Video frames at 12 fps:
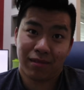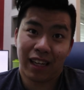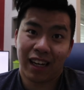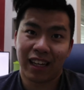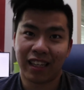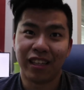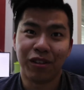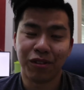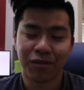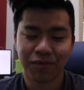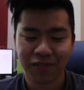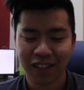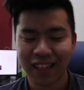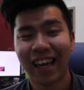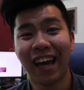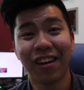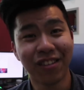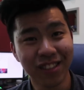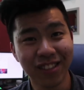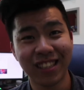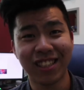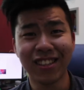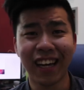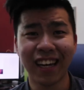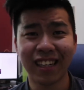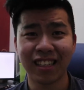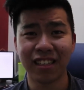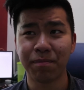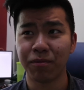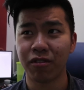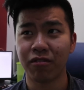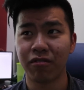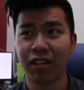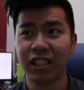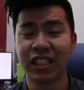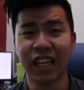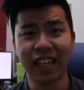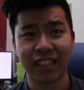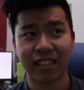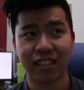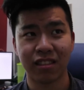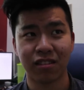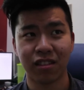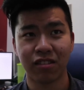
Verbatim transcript: Unlucky you. And also, did you get a Regis?